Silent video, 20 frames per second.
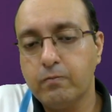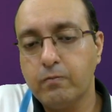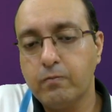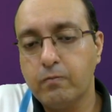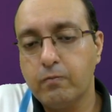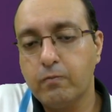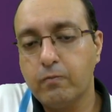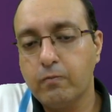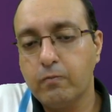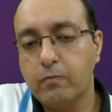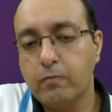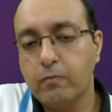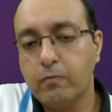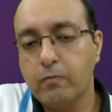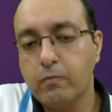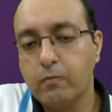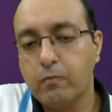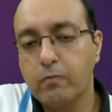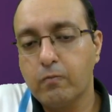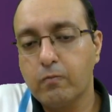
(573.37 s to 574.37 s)

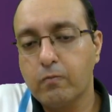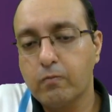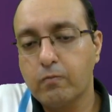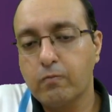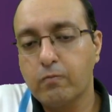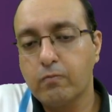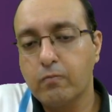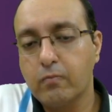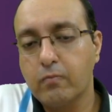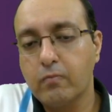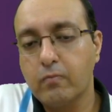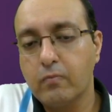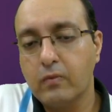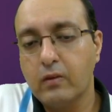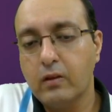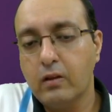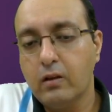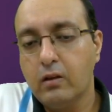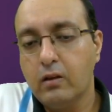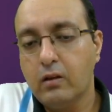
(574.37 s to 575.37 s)

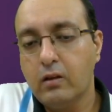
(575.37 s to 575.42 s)
(no one is talking)